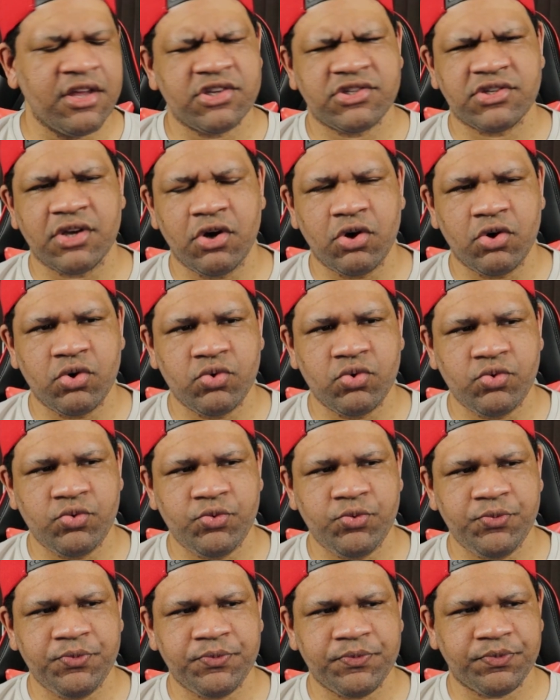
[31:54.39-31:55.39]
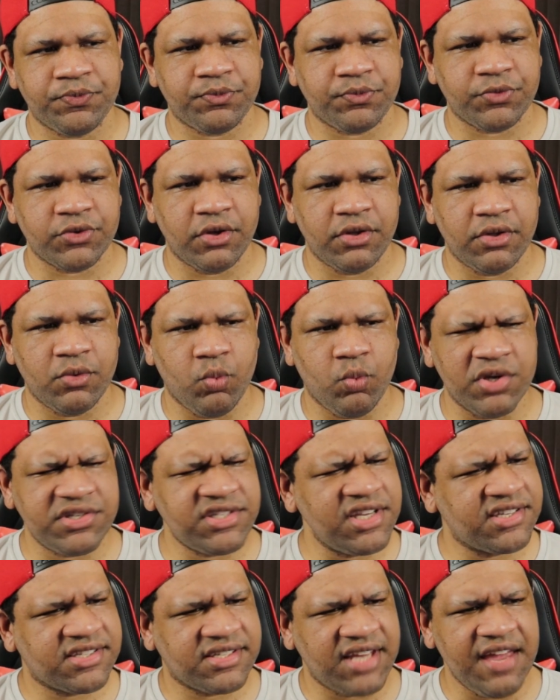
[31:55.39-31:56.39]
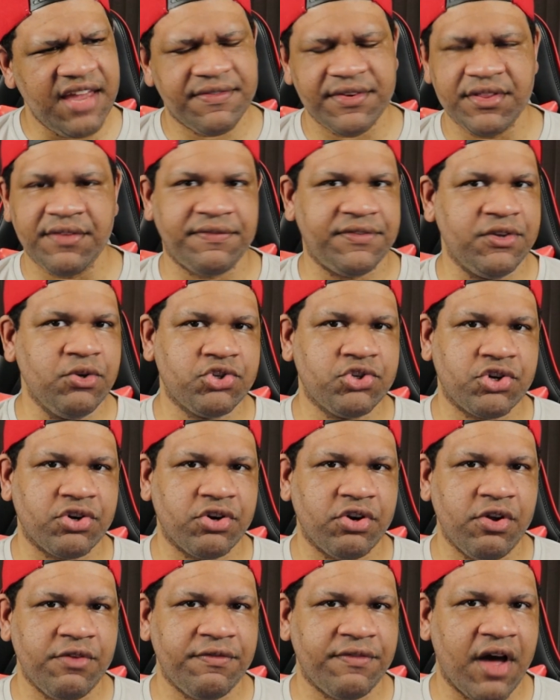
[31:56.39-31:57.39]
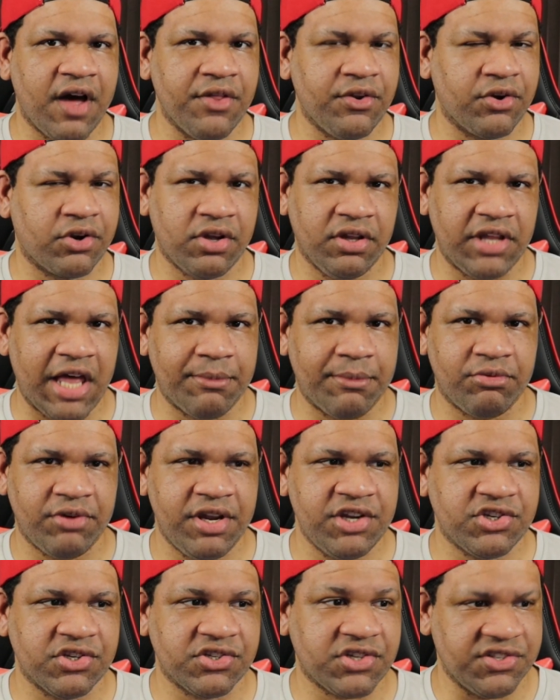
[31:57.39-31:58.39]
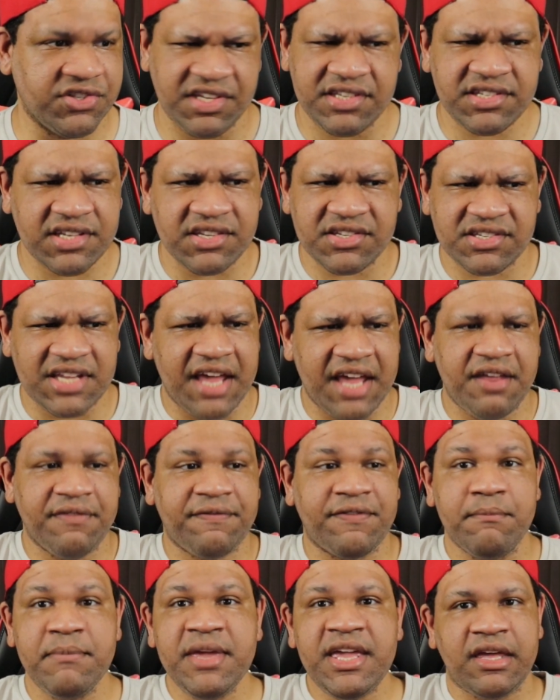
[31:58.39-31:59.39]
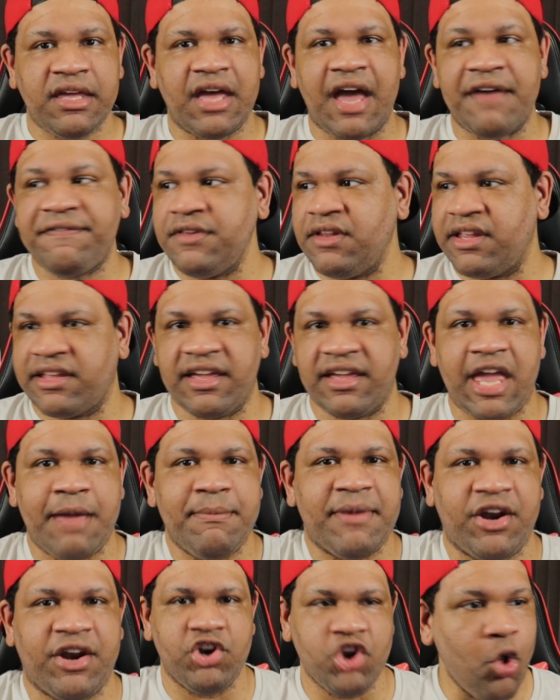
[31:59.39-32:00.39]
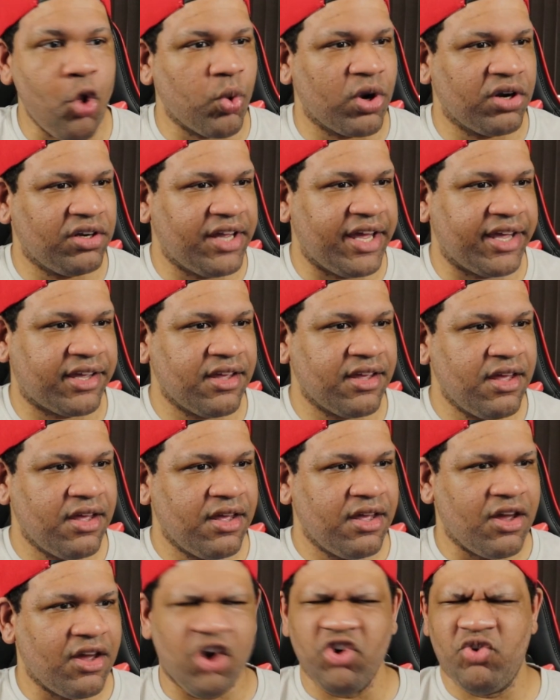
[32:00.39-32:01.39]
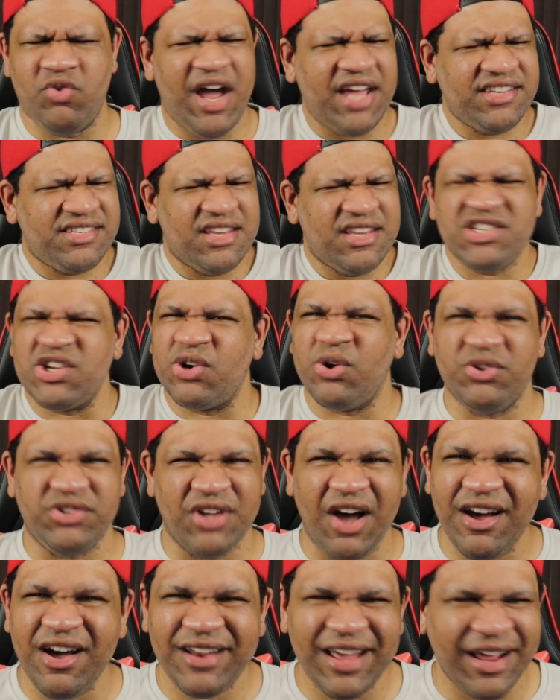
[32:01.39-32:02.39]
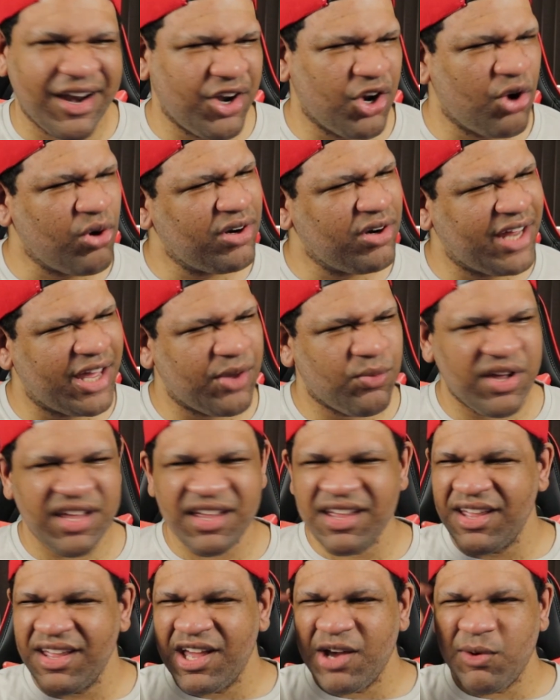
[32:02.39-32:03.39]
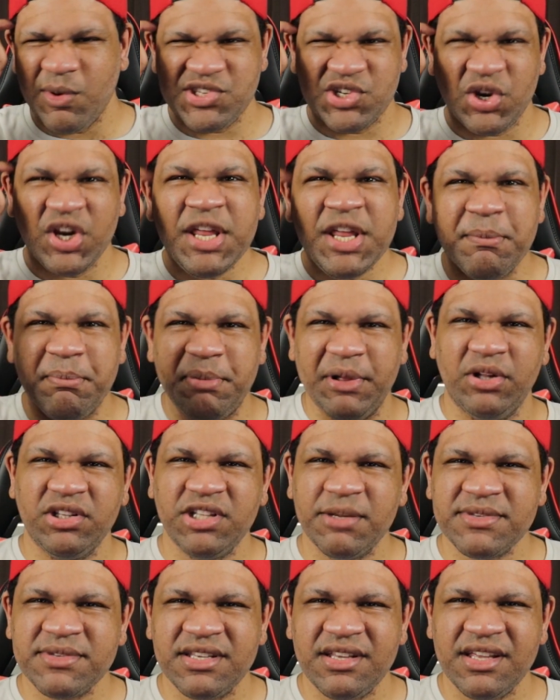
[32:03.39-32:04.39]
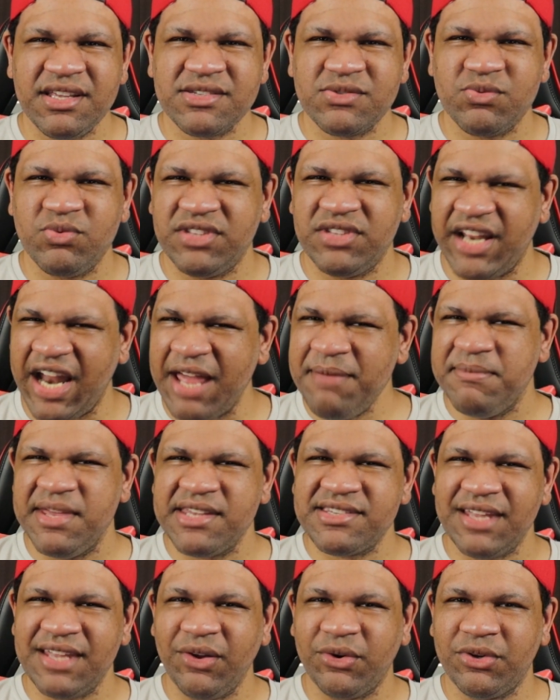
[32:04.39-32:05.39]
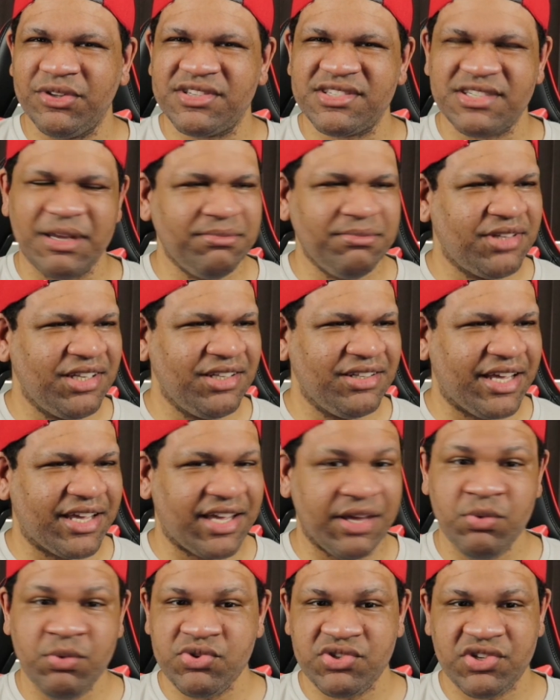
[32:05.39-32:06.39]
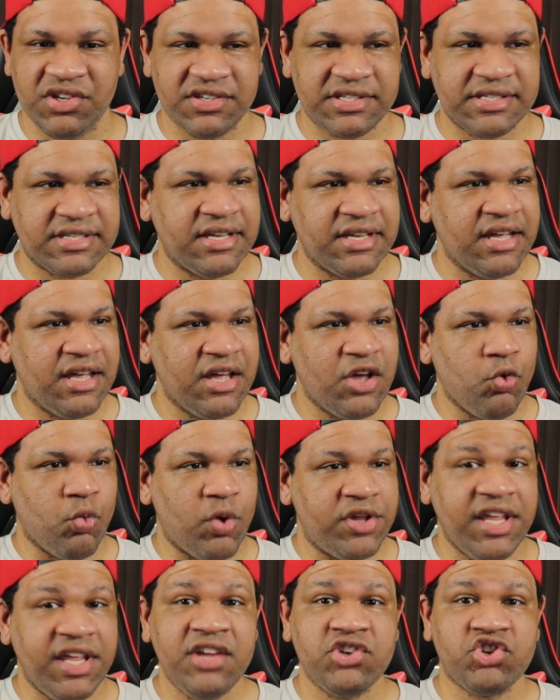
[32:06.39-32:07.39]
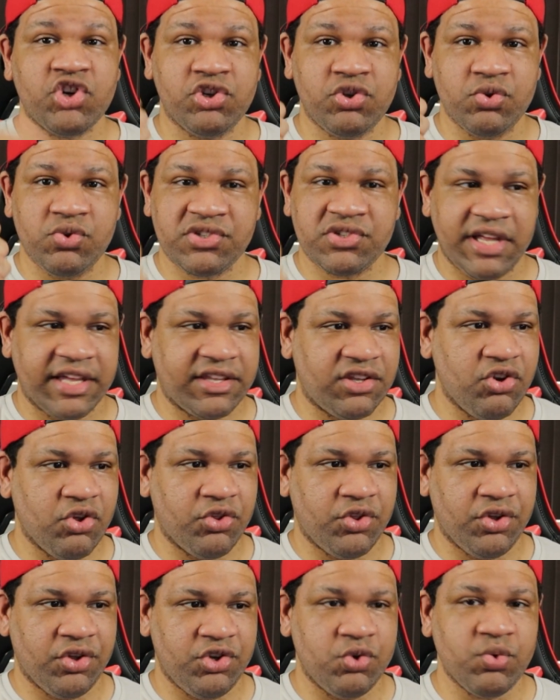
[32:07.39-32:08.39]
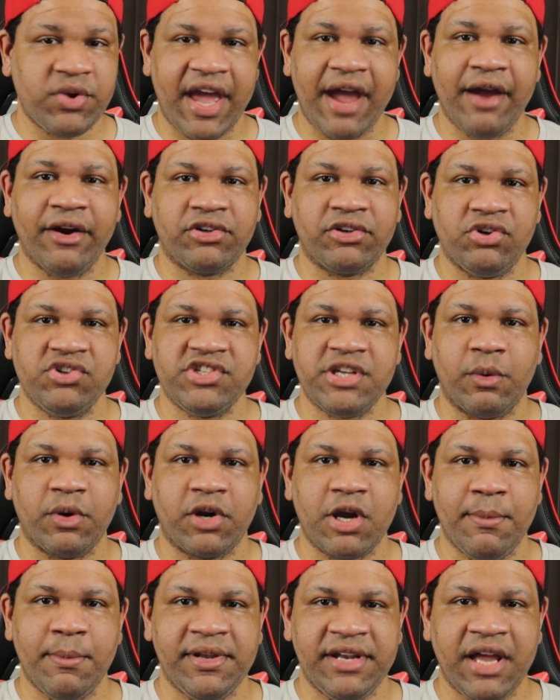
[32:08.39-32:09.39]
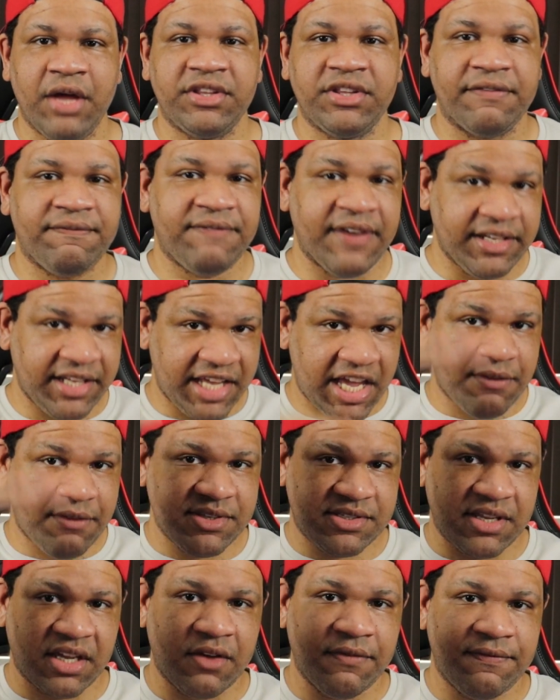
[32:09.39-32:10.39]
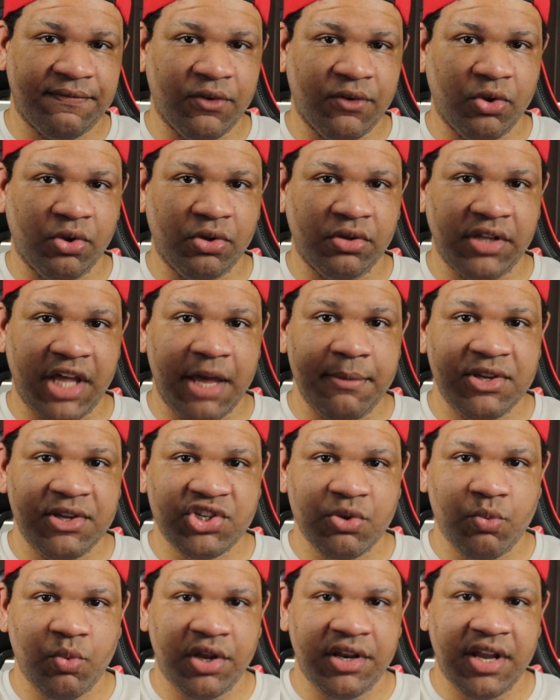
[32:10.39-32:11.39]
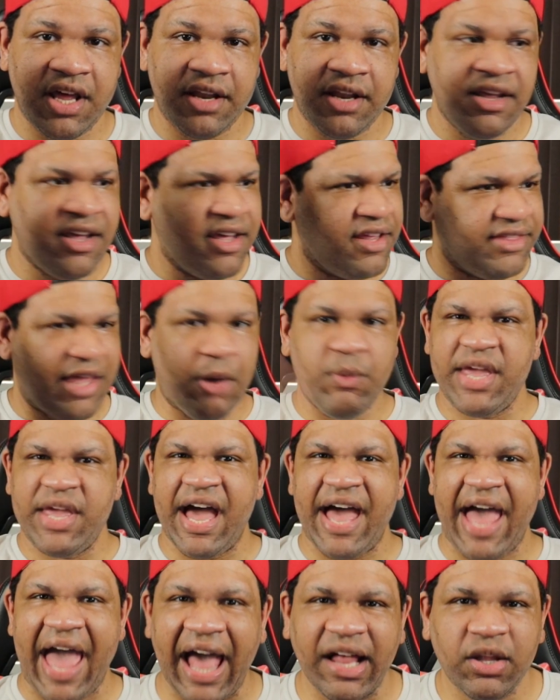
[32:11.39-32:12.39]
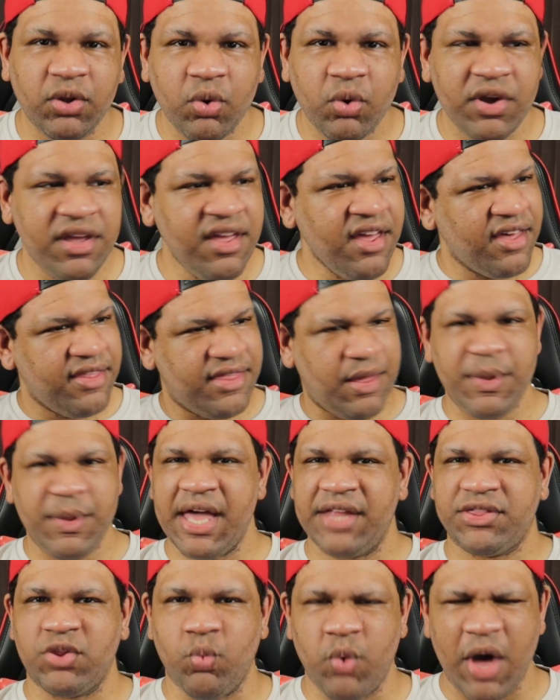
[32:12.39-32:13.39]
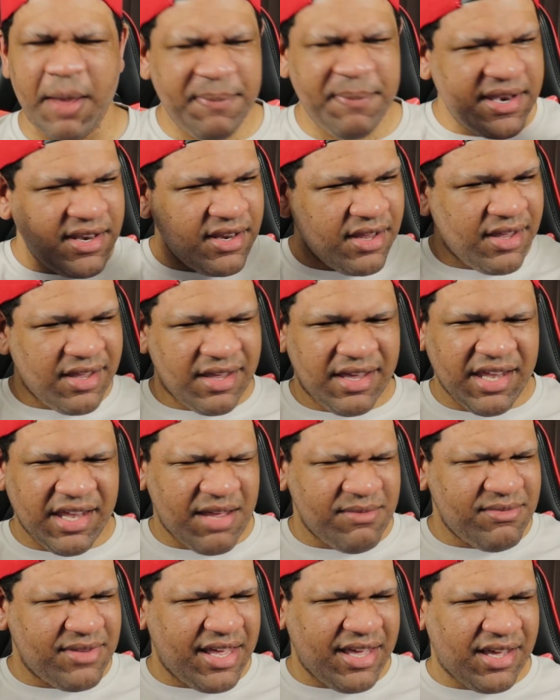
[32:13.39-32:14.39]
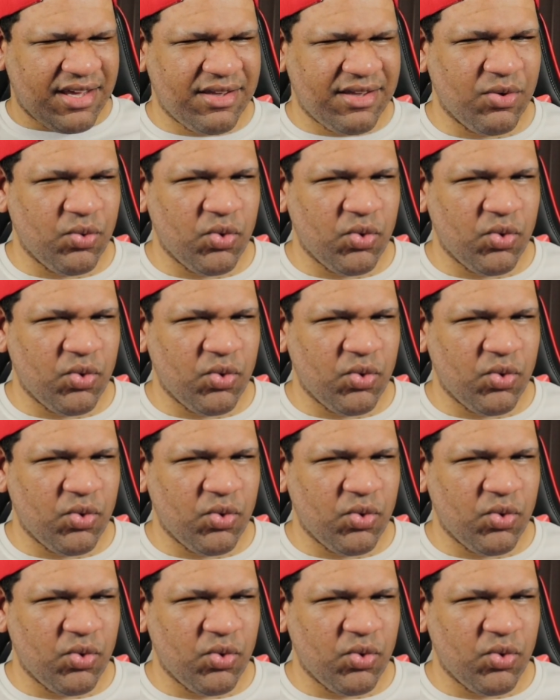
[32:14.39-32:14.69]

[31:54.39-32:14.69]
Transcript: So what's this say for the future of other collaborations? Because it's just kind of, for me, I feel like it came nowhere. Like Horizon Zero Dawn out of nowhere. Like, what was there any build up to this? Did I miss out on something? Like, it was just when they introduced, like, you know, the new characters that were coming out, they finally gave us like a full image and whatnot. Then we got Aloy, then we got the weapon, and I'm like,